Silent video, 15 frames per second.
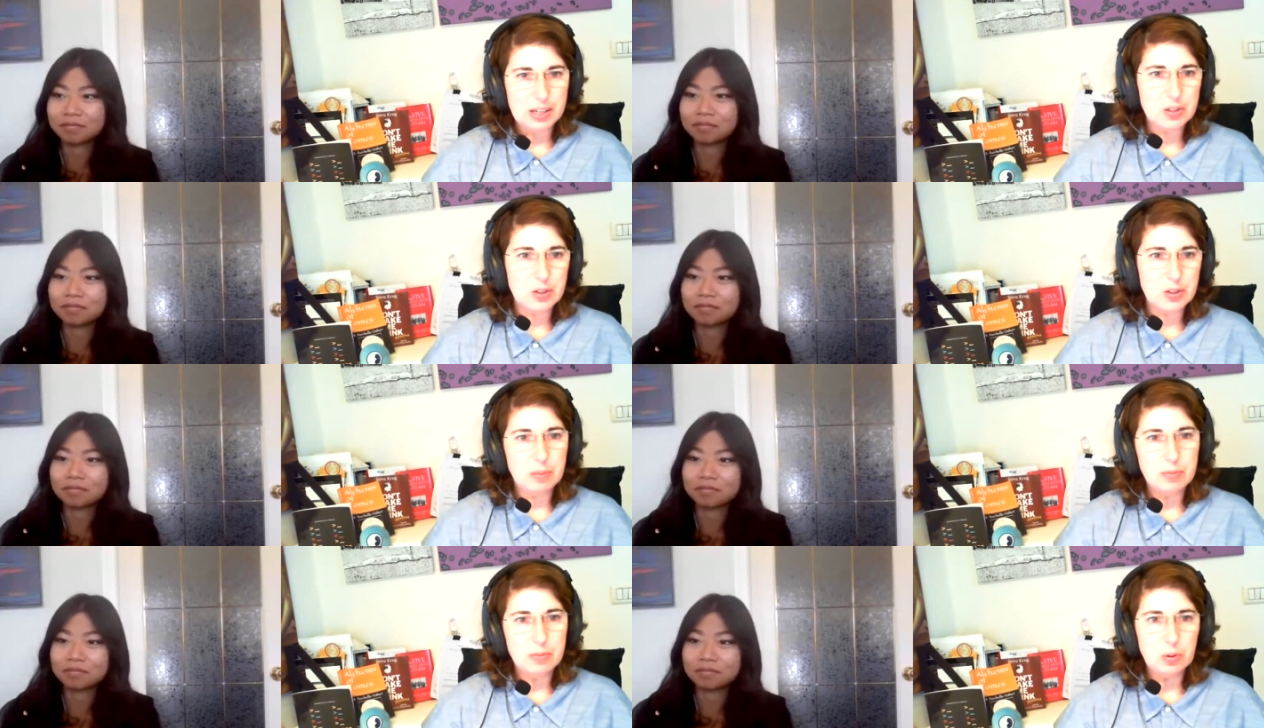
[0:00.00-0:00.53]
Speaker 1: So
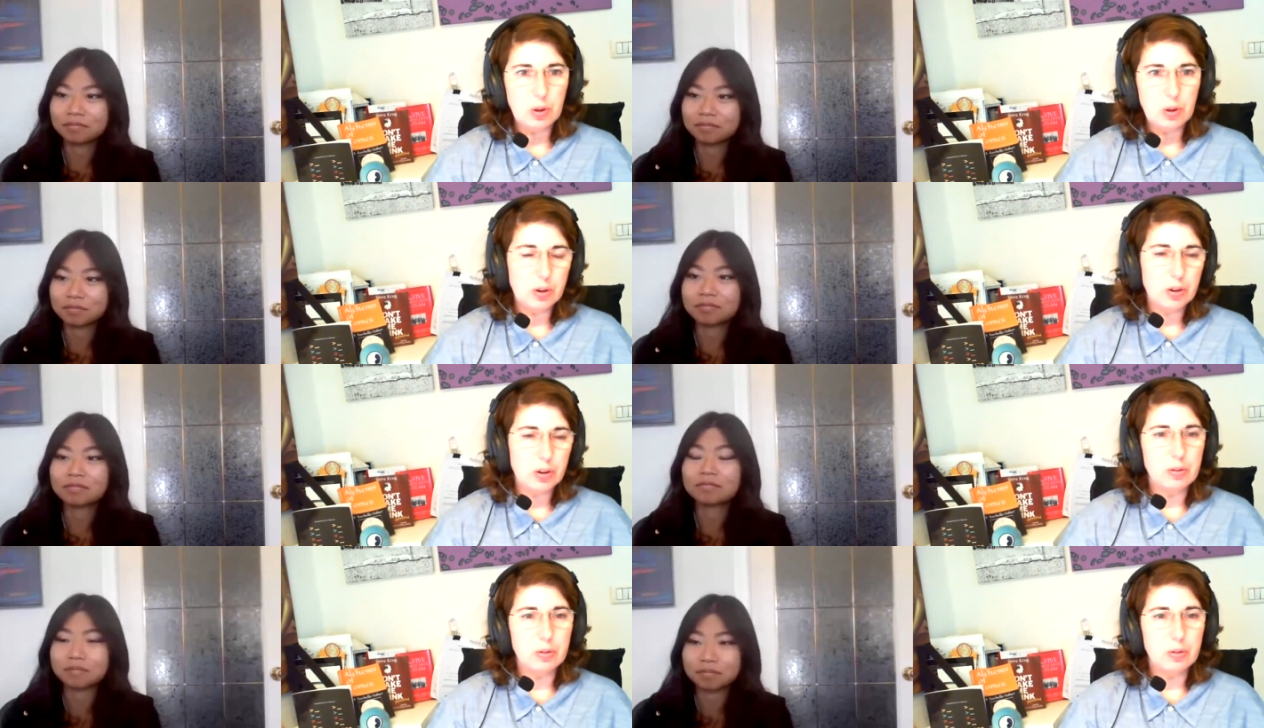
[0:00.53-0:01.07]
I'm no
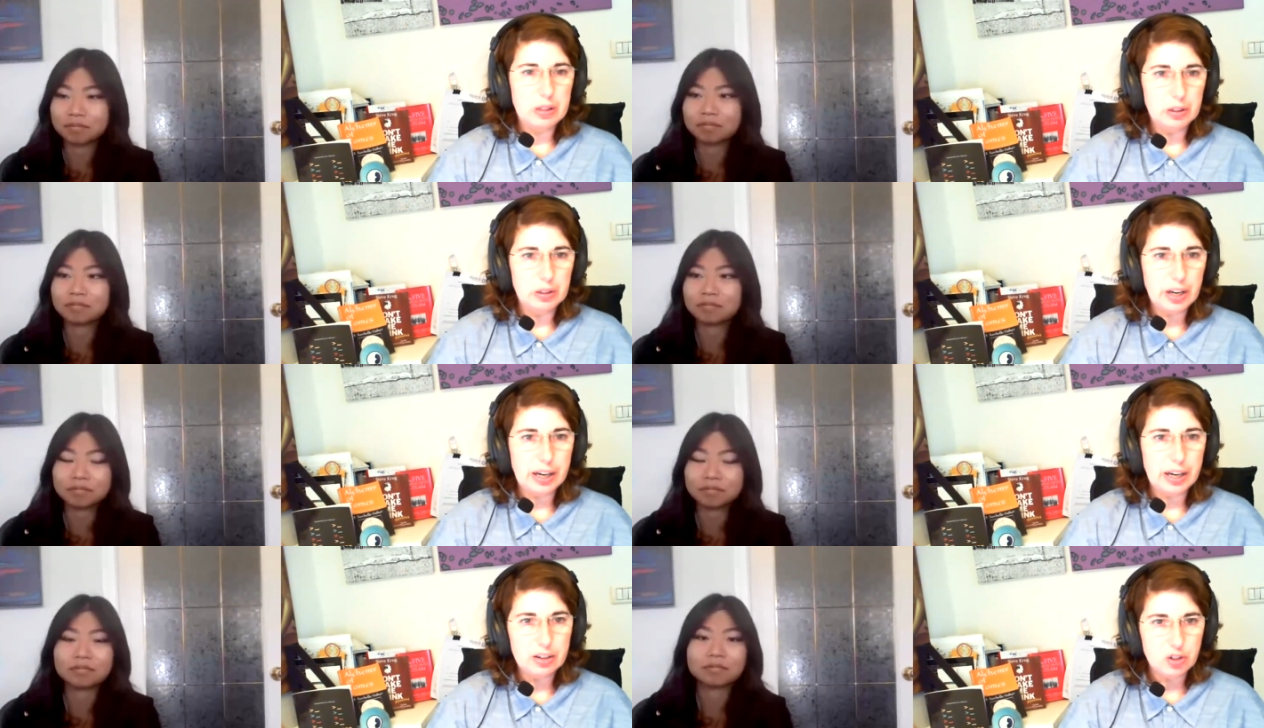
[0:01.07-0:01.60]
longer
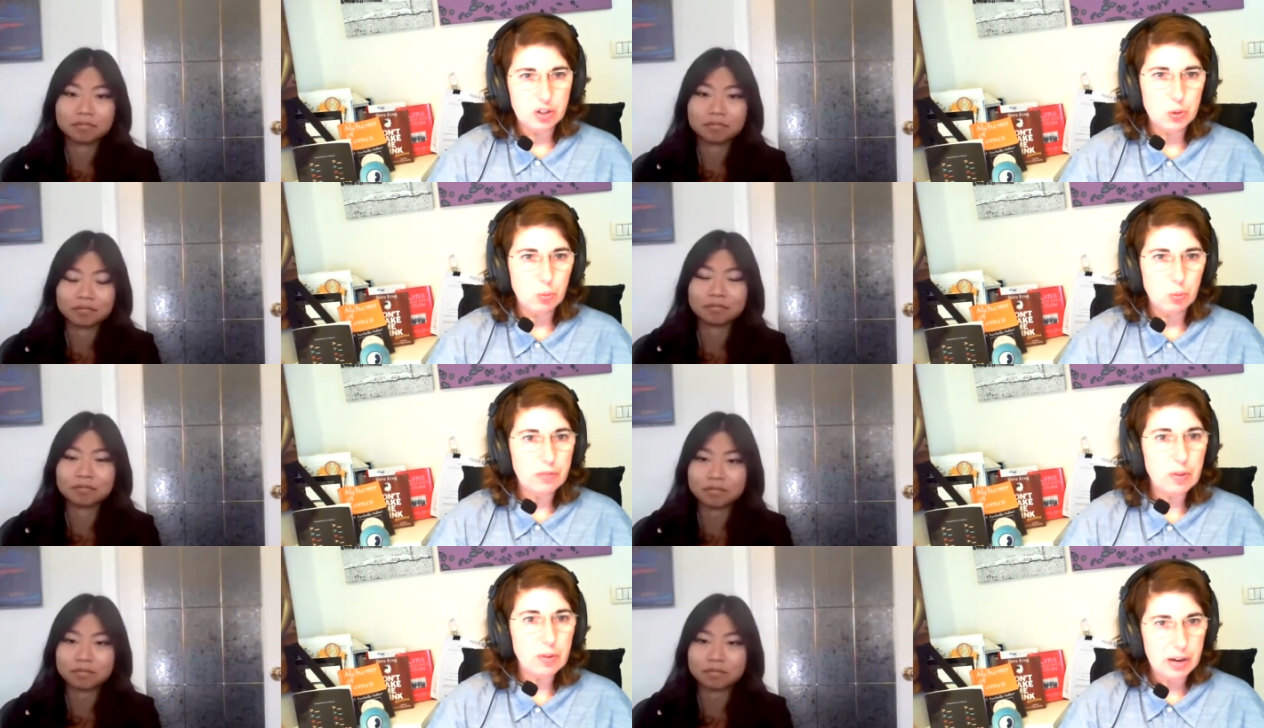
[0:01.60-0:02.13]
looking at just
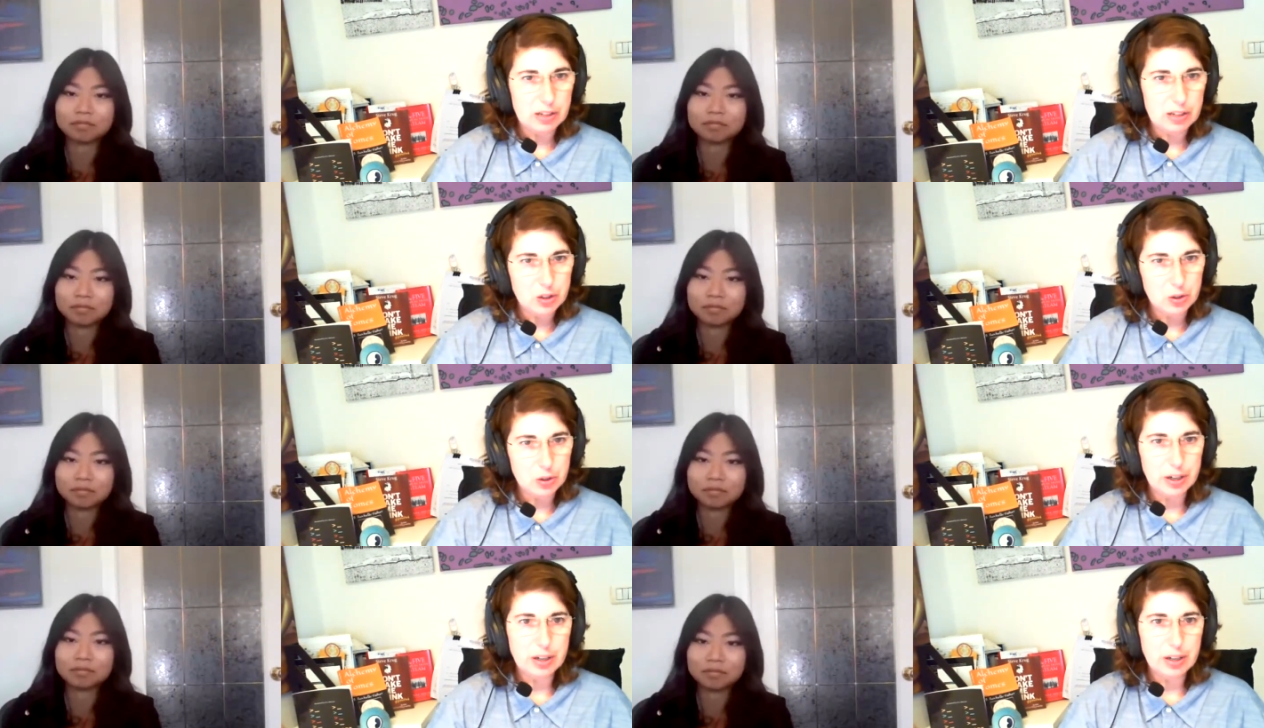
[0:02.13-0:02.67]
one
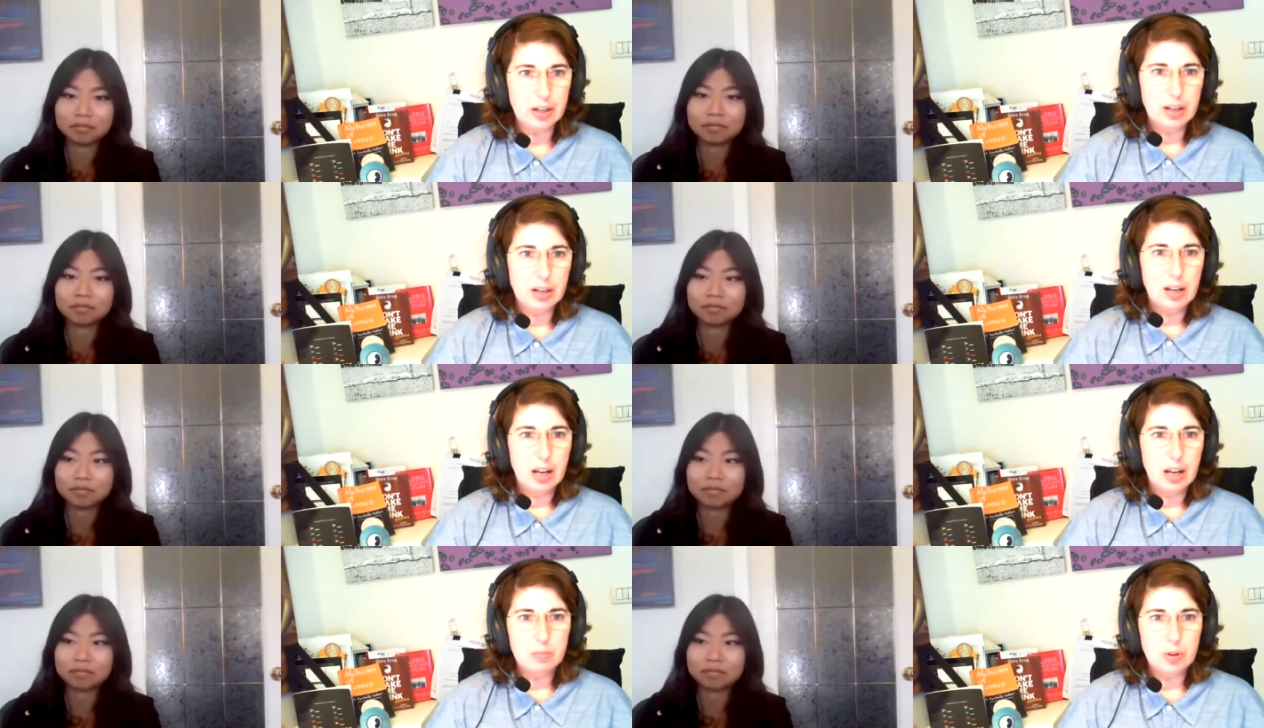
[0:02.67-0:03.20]
repository.
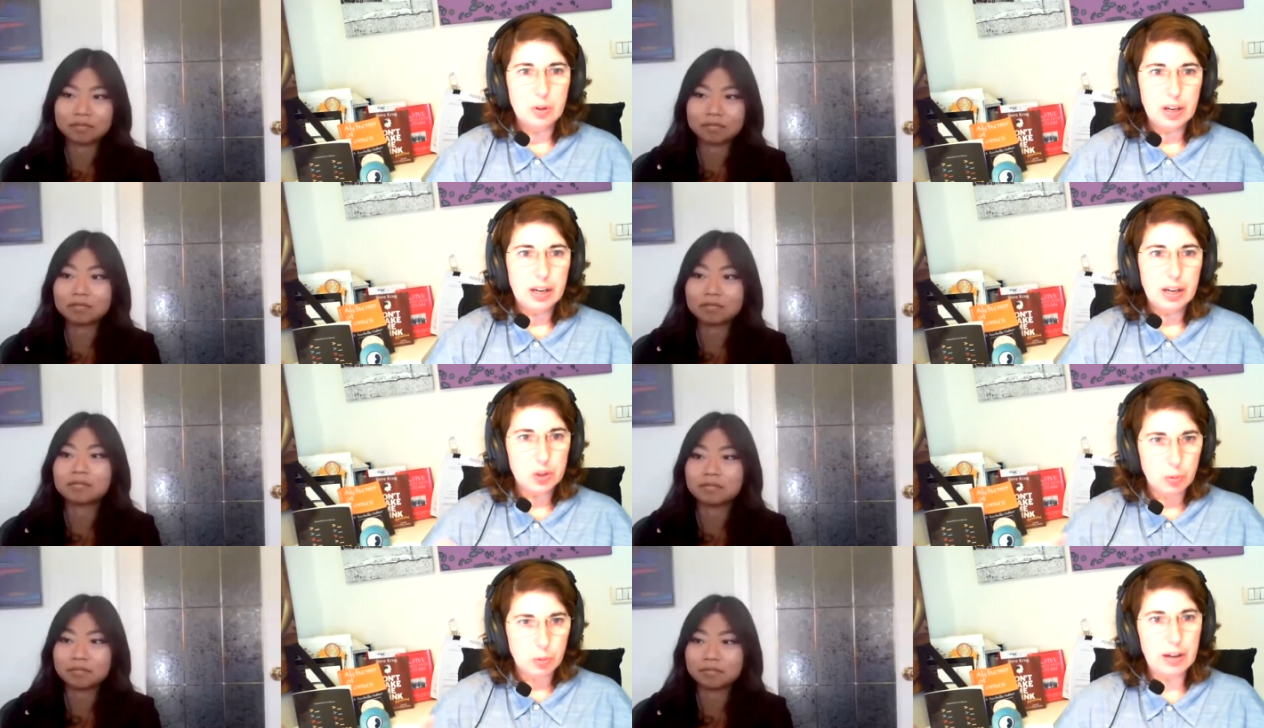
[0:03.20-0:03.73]
I'm looking
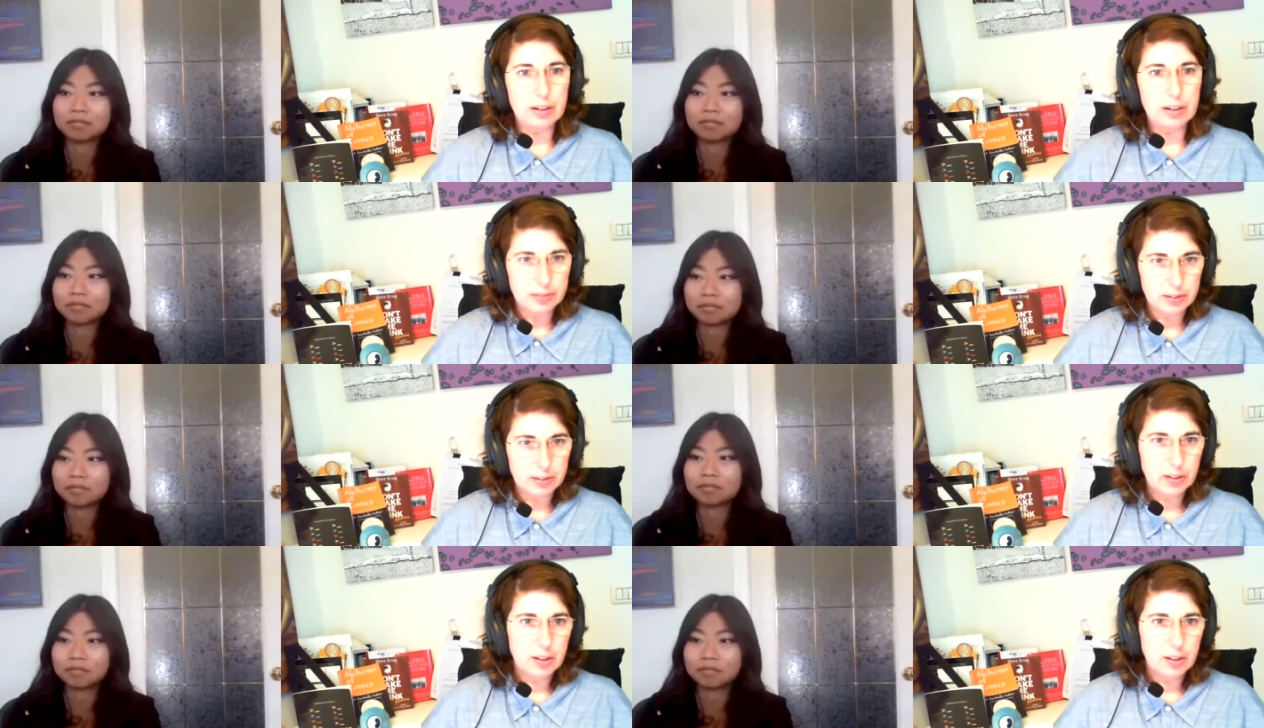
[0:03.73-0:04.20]
at 12.